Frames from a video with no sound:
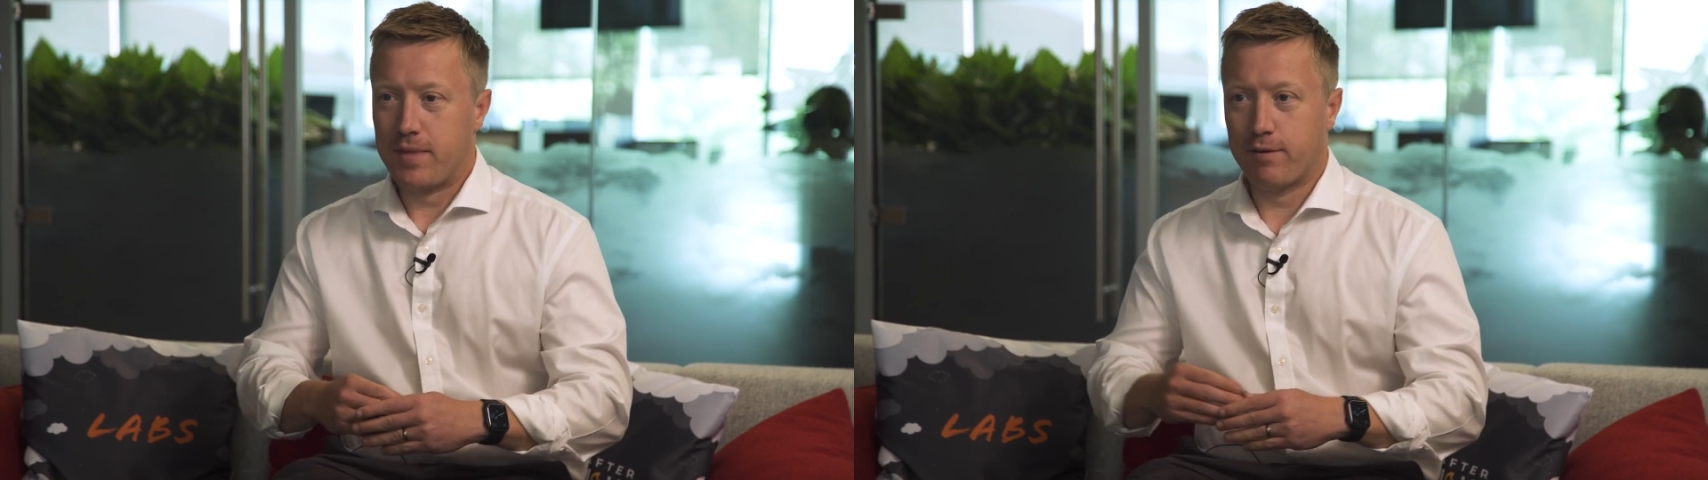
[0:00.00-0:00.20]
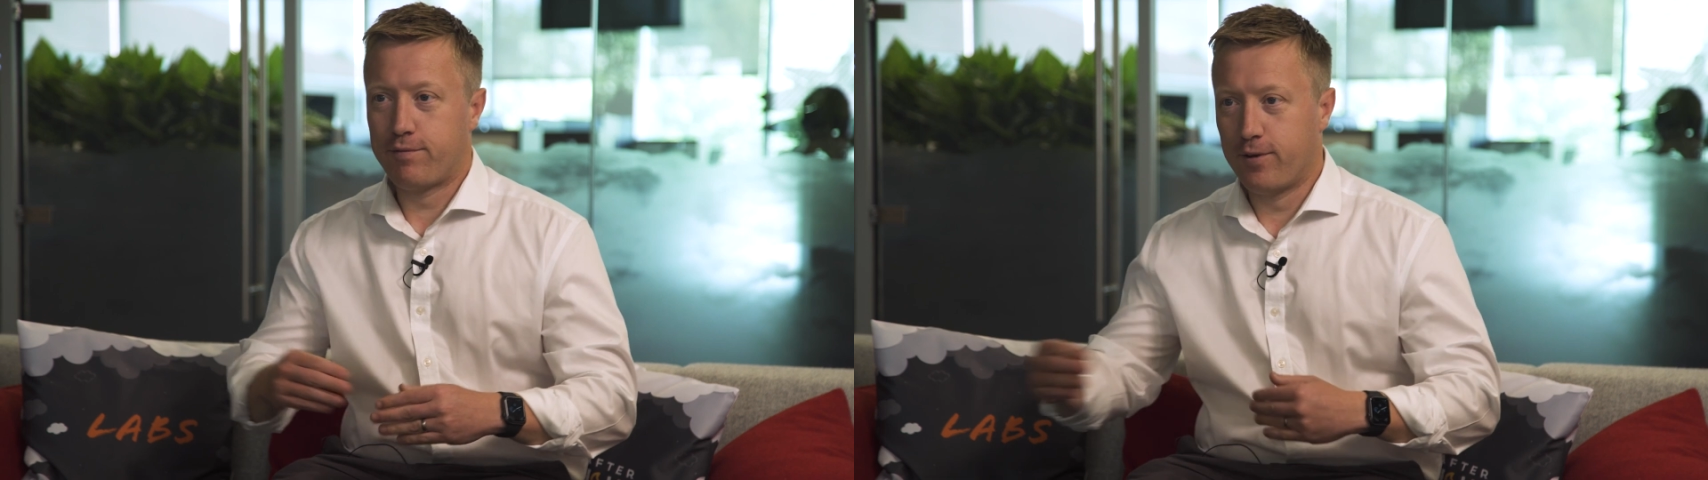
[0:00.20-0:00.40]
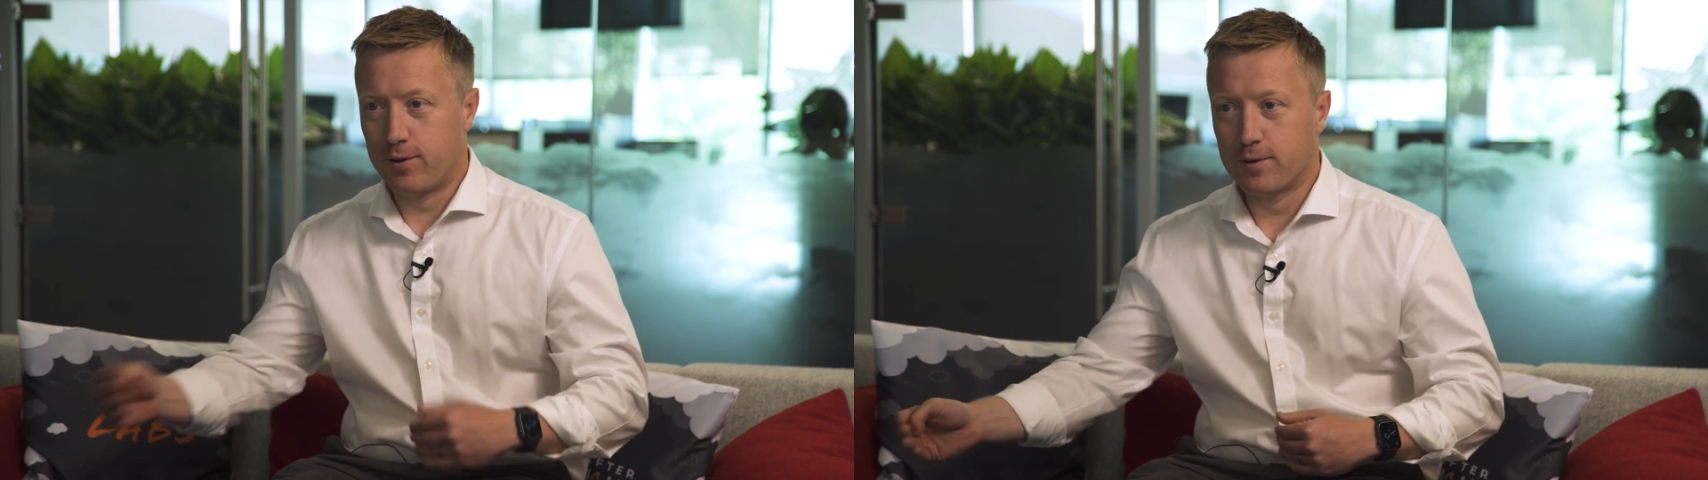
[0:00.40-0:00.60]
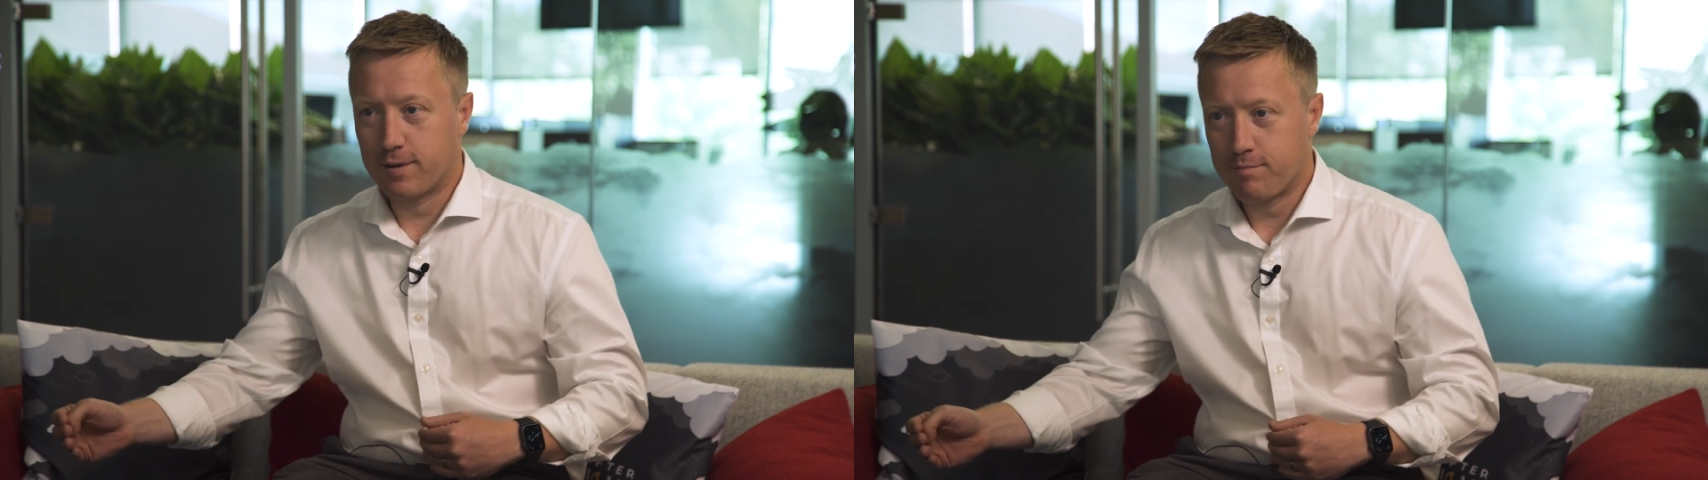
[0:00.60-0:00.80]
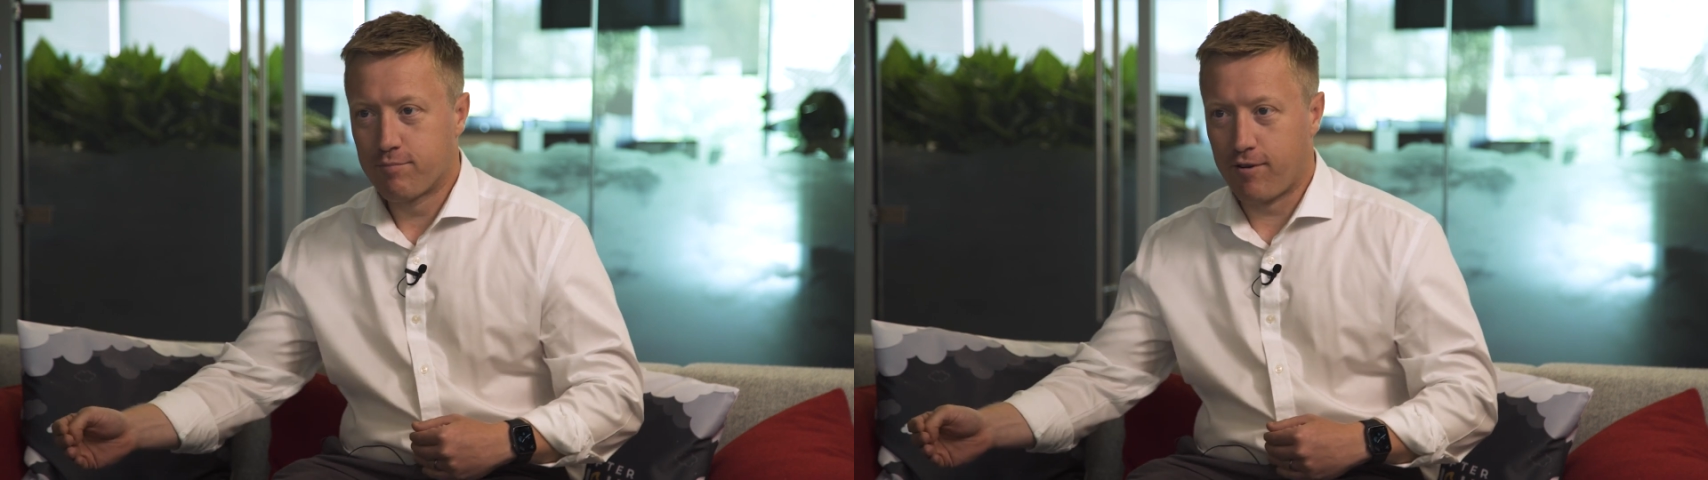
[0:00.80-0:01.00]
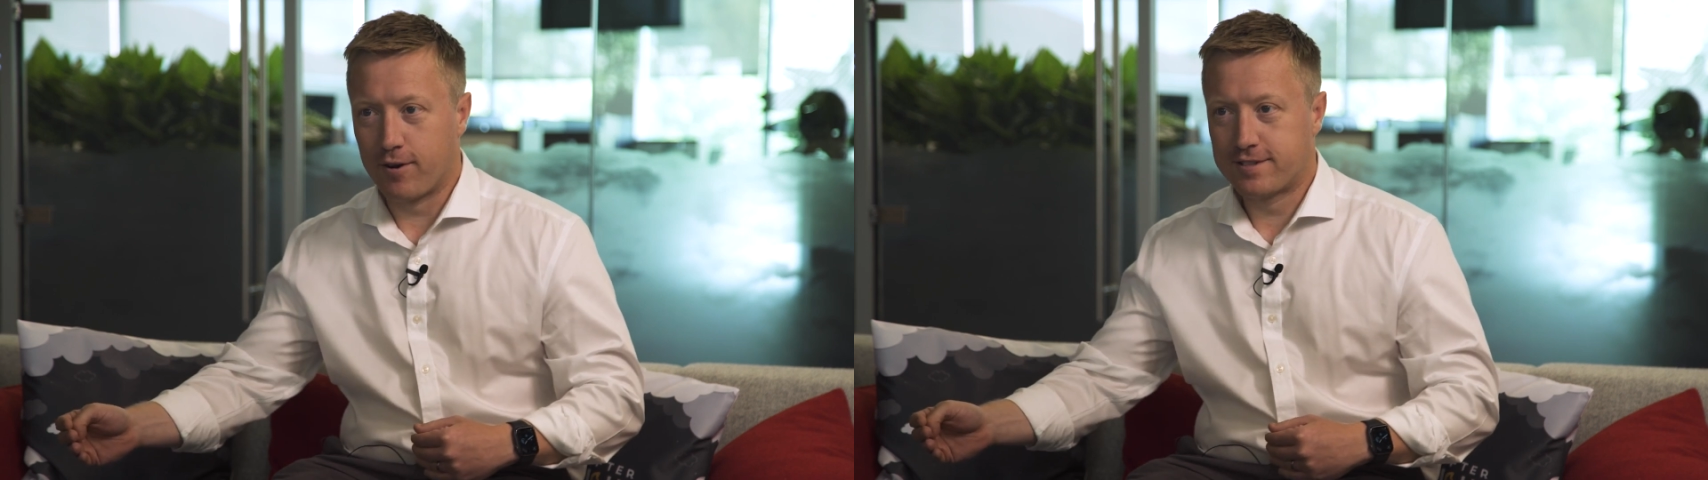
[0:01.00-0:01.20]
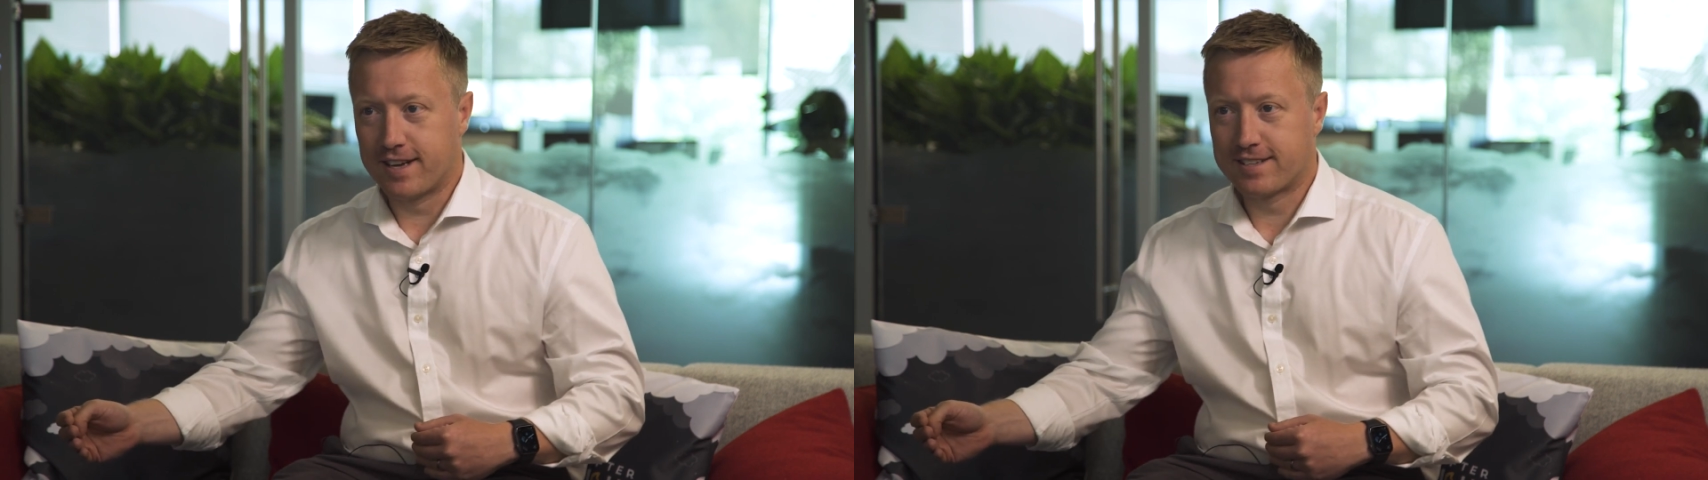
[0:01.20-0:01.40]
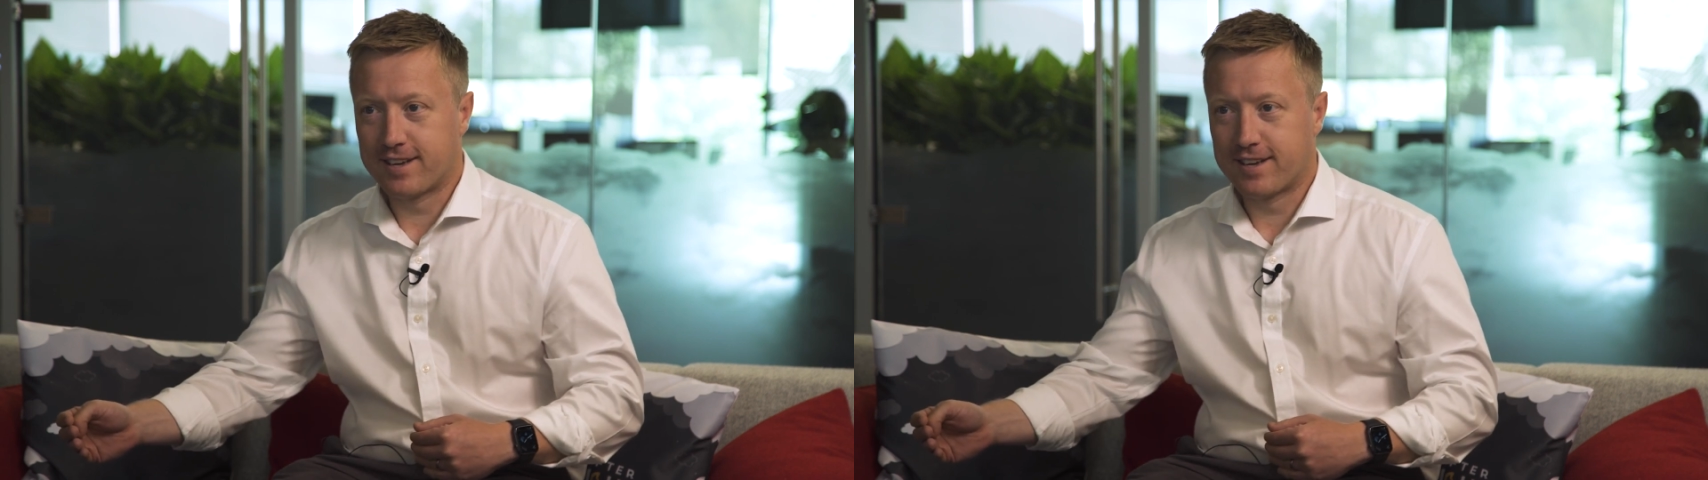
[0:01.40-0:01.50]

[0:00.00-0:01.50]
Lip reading: full process